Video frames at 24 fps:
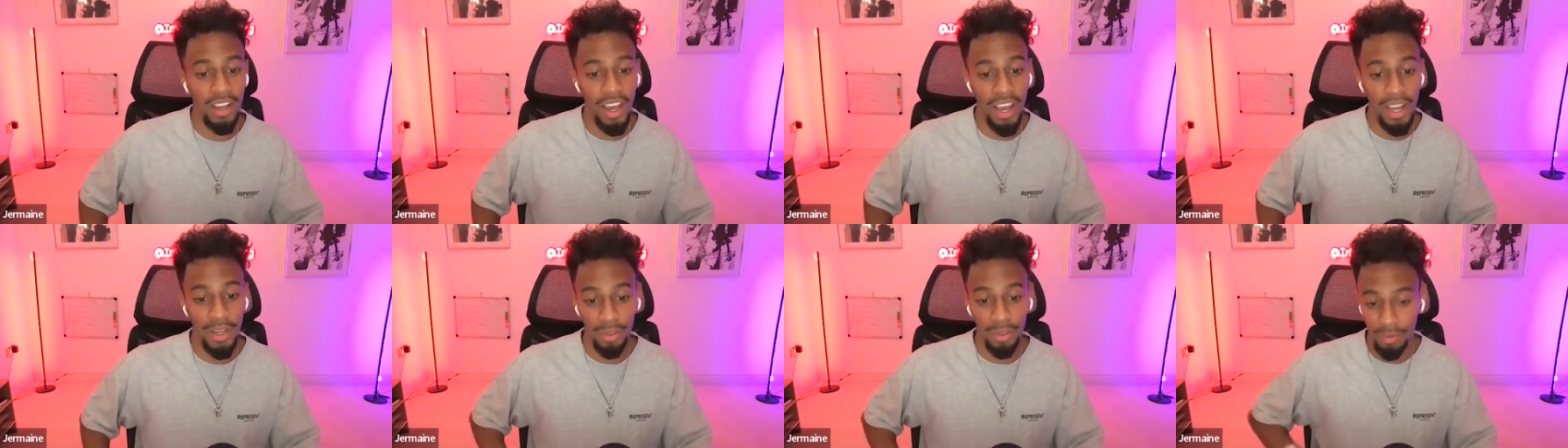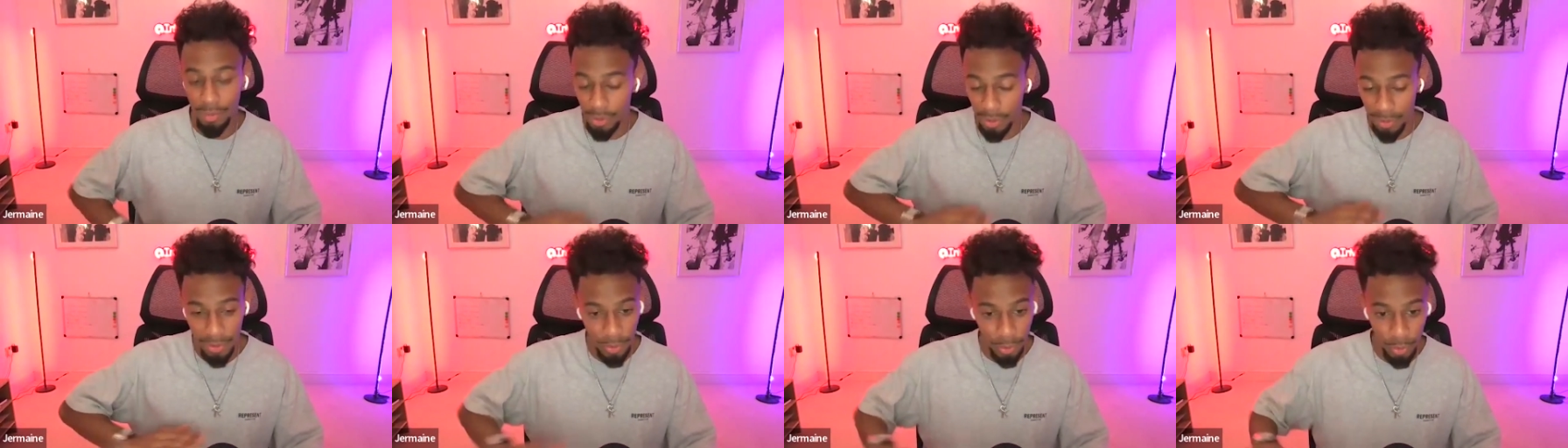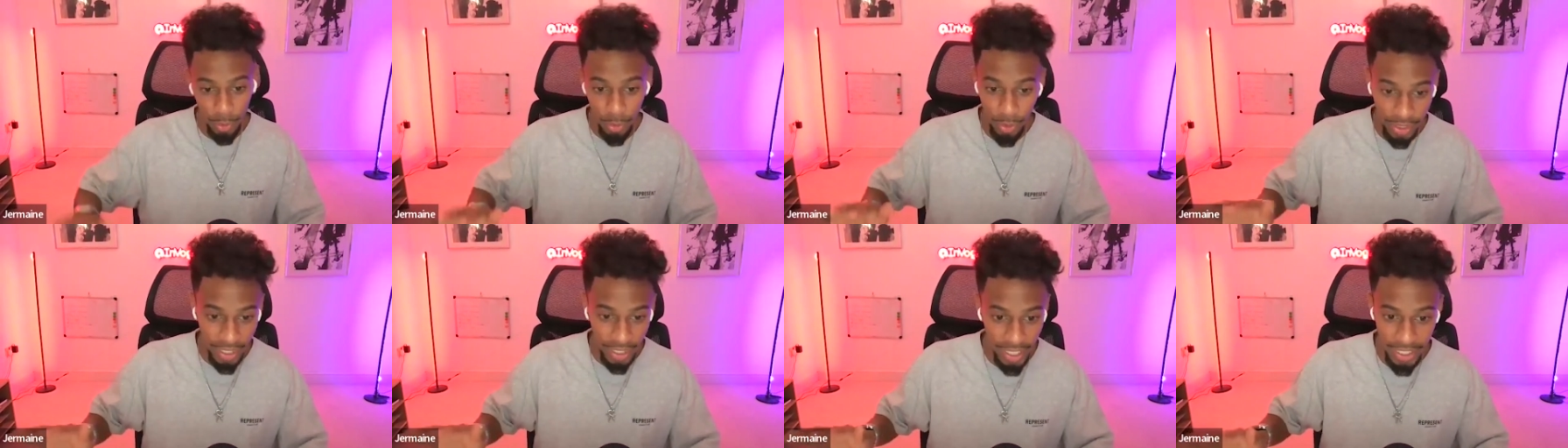And it was pretty much
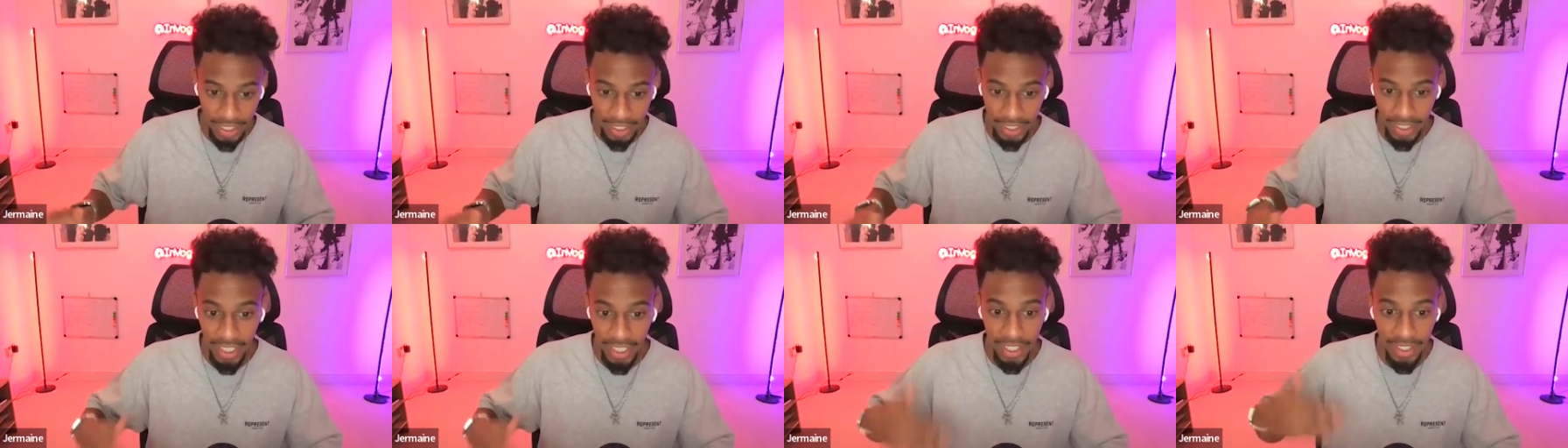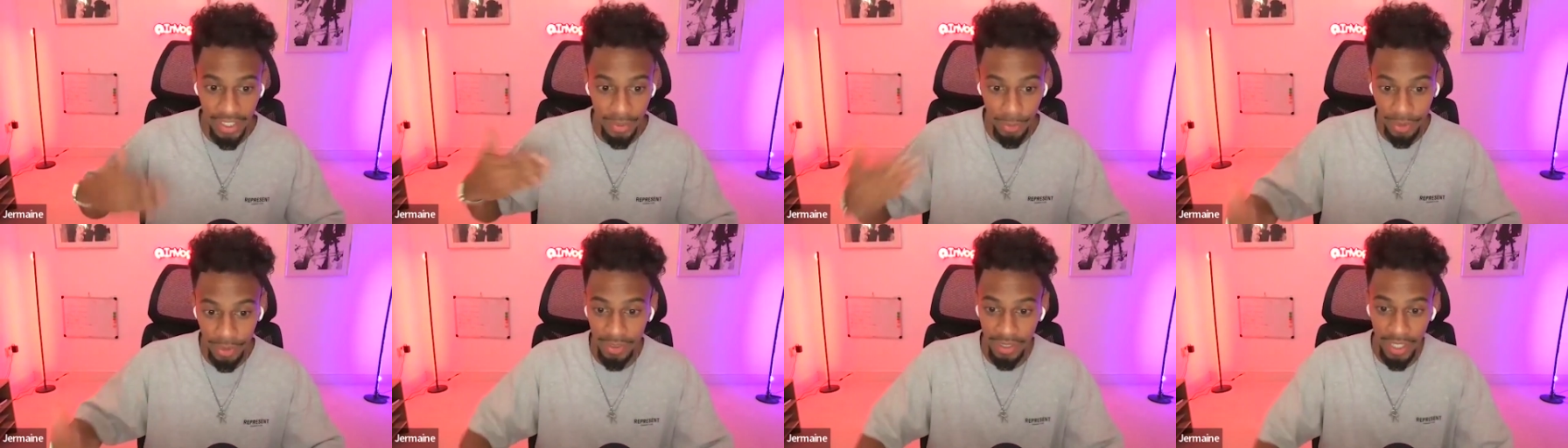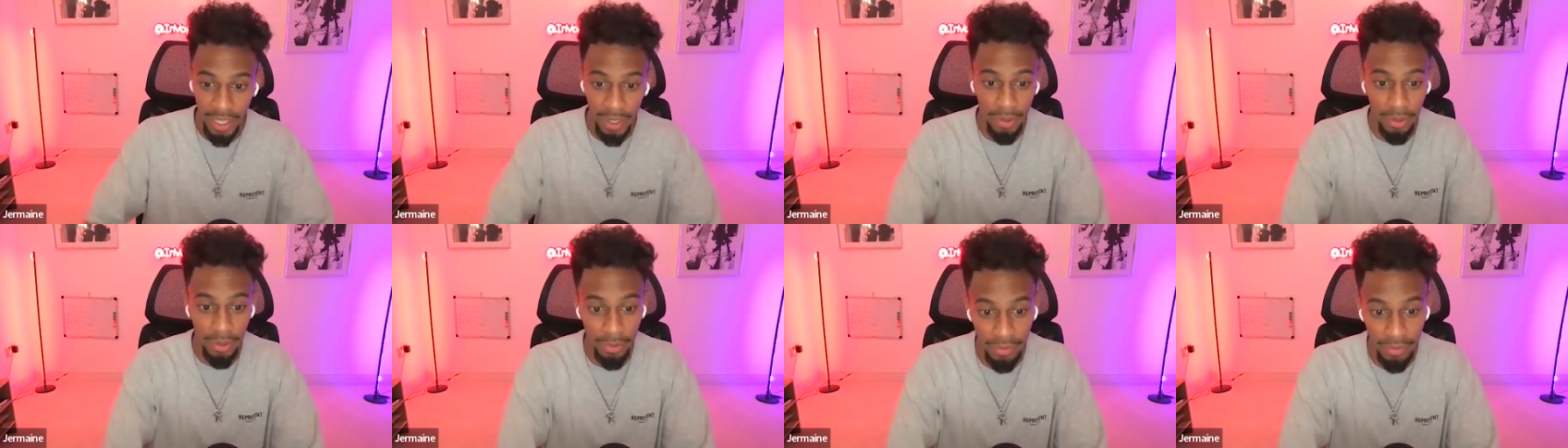all organic. And then we
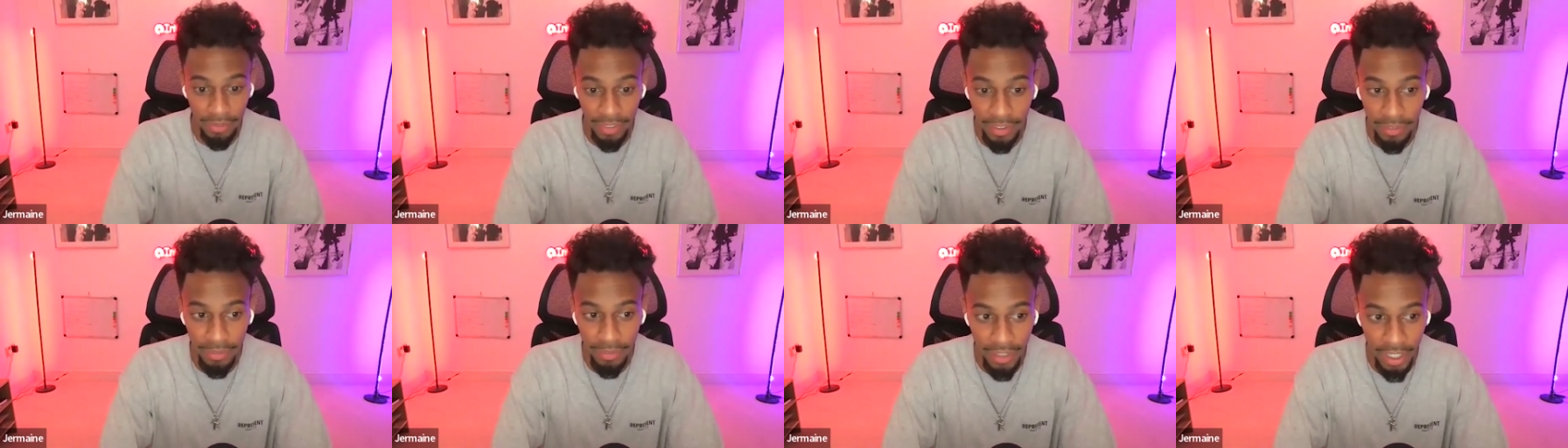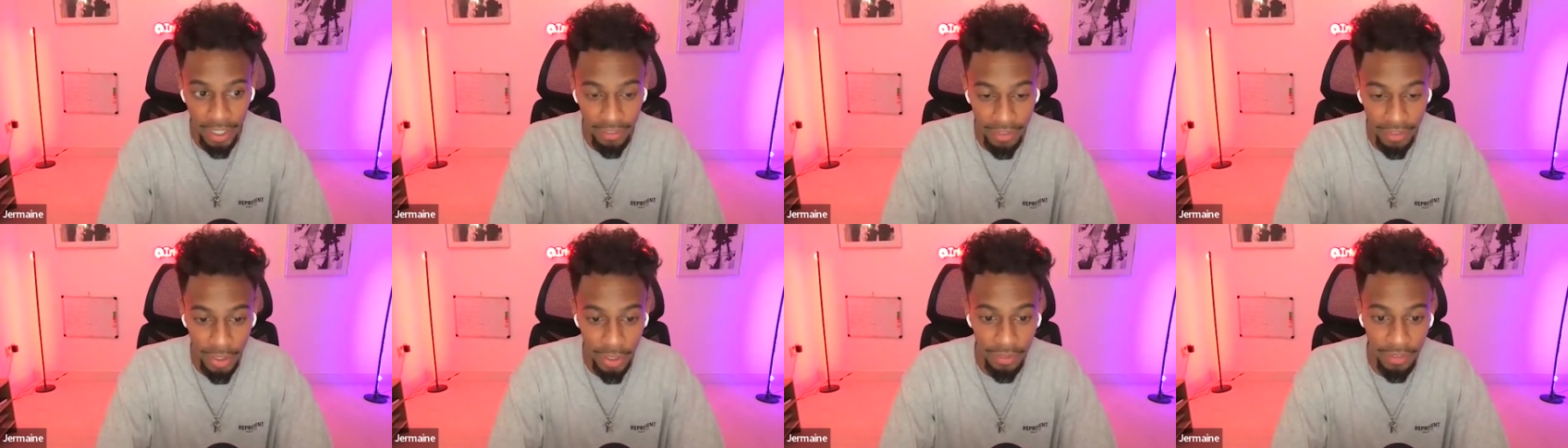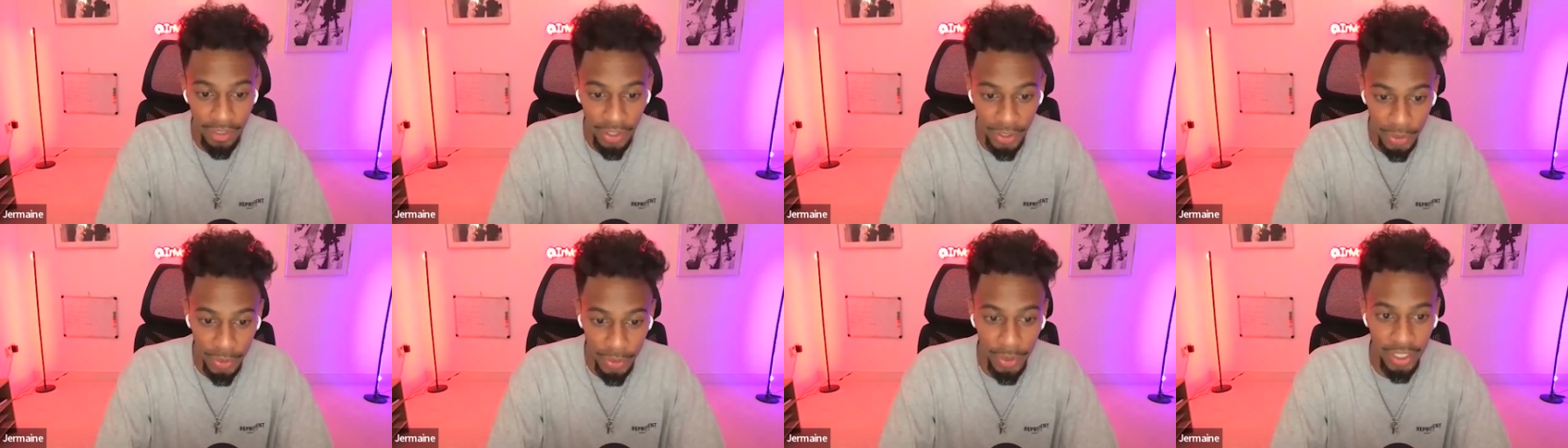scaled it very,
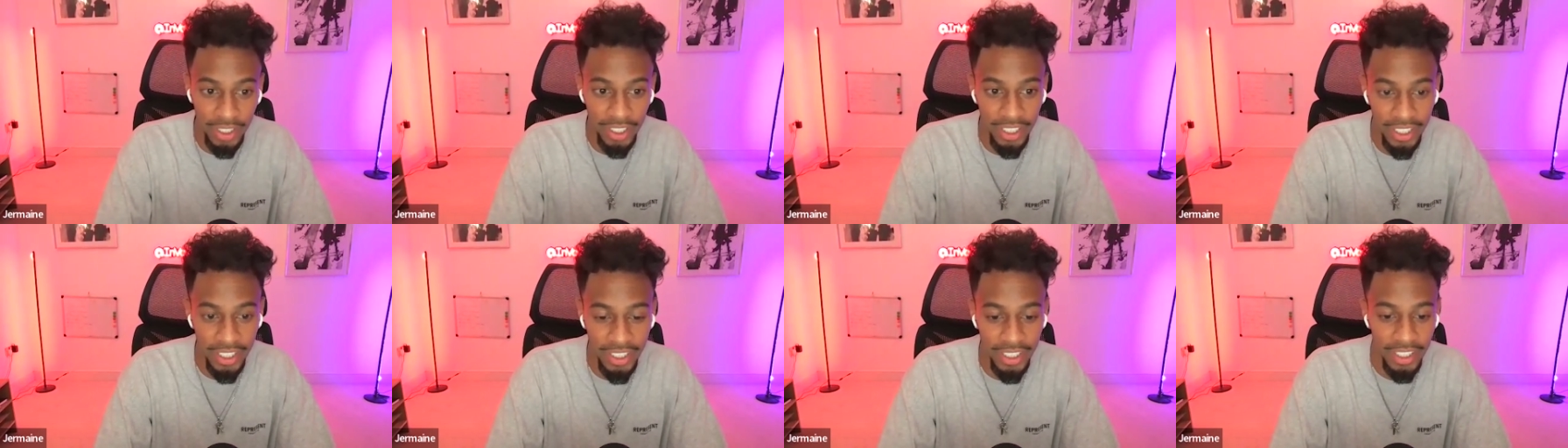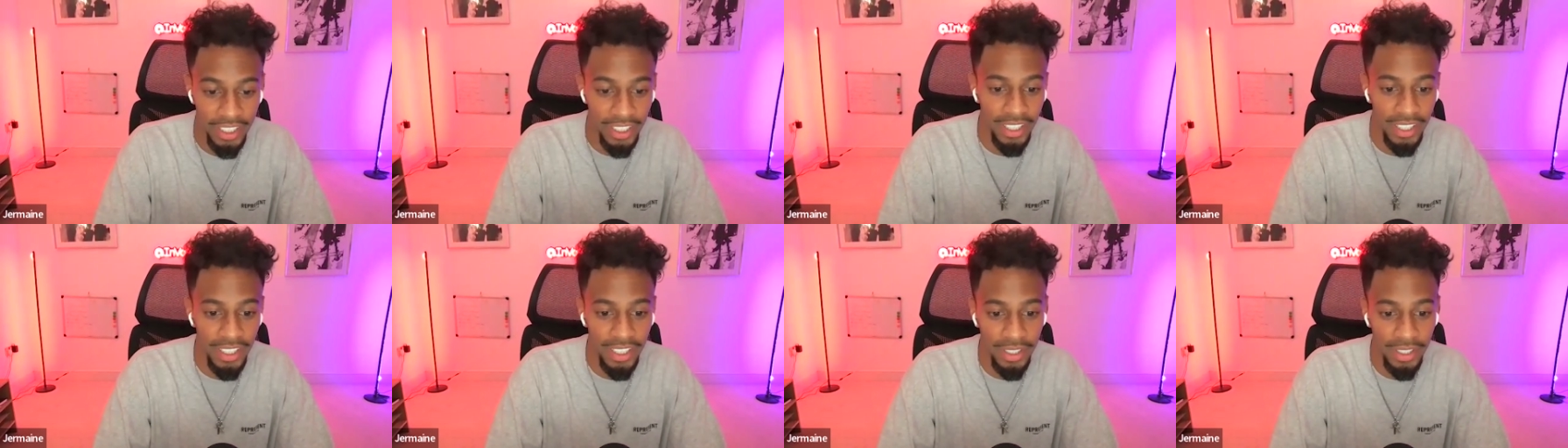very quickly,